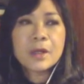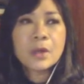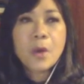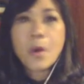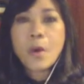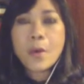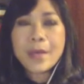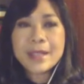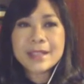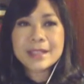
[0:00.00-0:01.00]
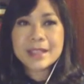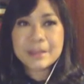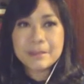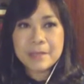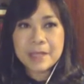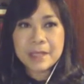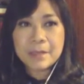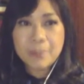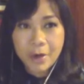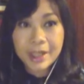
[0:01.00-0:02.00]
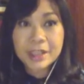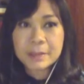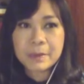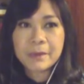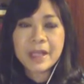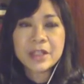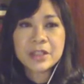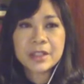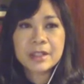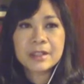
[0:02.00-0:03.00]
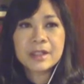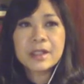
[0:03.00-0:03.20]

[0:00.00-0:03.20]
who always give me more inspiration